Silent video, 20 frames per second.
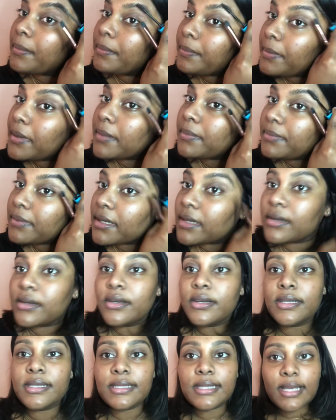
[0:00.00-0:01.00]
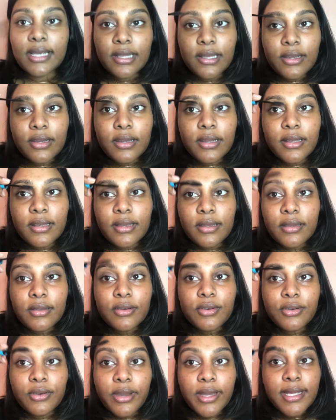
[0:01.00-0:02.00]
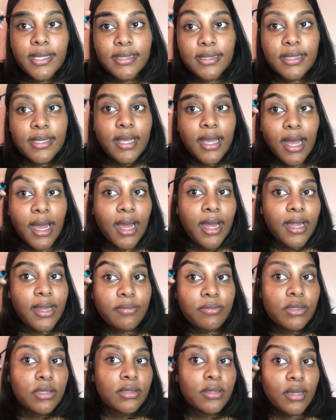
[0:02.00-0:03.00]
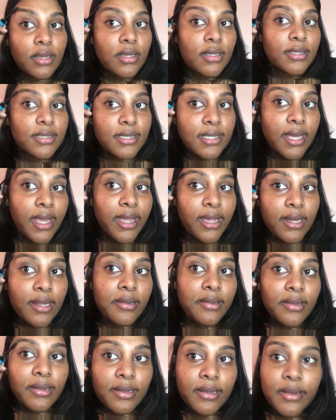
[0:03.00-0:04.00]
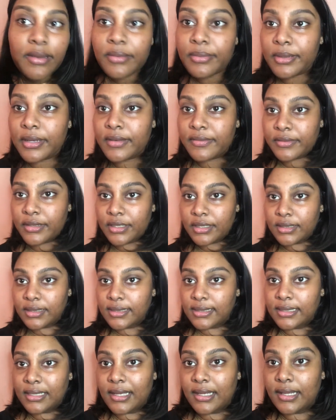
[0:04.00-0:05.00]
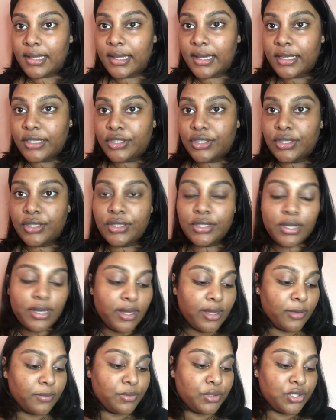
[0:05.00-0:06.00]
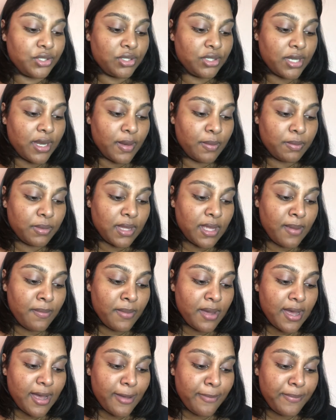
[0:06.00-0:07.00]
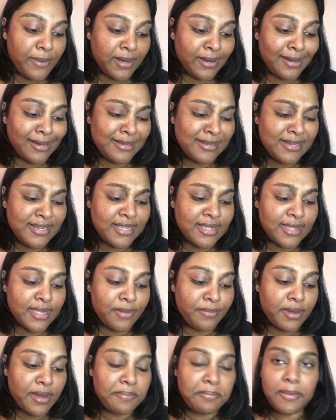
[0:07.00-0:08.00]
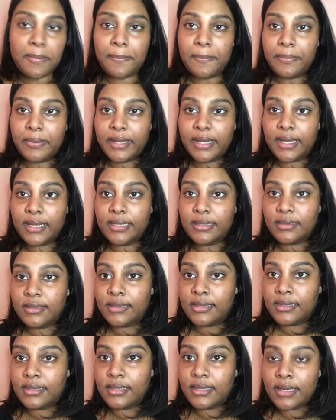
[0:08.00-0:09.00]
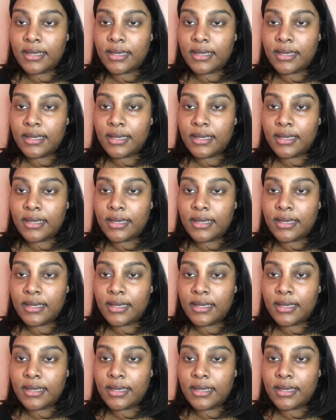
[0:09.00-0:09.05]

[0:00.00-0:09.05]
But because they look a little crazy, I am just gonna take a little bit of concealer just to help shape them up and clean them up a bit.